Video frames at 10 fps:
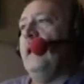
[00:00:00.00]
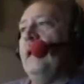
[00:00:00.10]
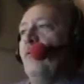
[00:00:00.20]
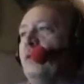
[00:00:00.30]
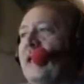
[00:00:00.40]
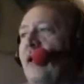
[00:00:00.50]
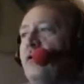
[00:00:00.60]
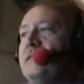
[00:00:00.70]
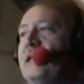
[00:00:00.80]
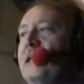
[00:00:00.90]
It would
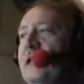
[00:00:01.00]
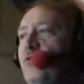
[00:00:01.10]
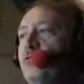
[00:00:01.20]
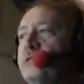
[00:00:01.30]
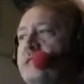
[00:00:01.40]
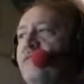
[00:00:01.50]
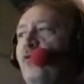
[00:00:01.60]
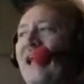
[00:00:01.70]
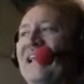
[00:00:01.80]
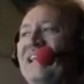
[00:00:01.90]
guarantee equal civil and